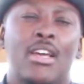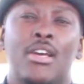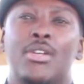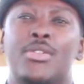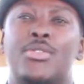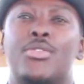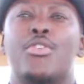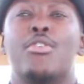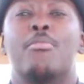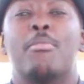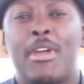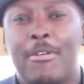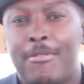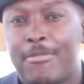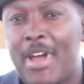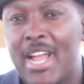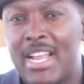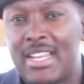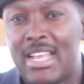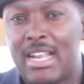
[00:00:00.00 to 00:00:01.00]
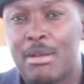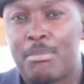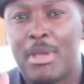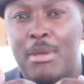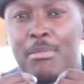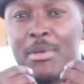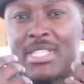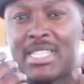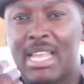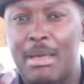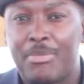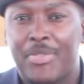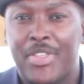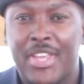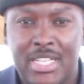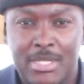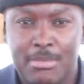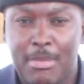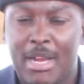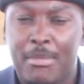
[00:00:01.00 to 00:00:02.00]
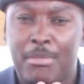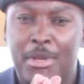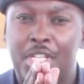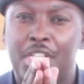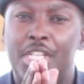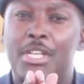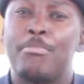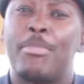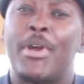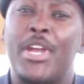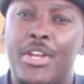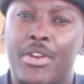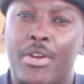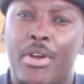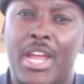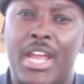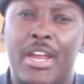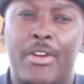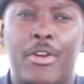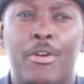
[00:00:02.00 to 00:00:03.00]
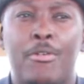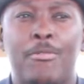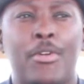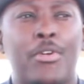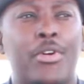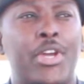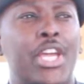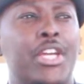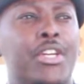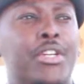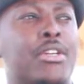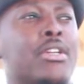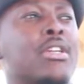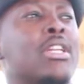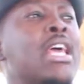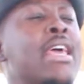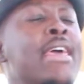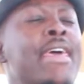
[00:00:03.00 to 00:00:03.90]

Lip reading: So you may find that maybe some things might be cheaper in your area of location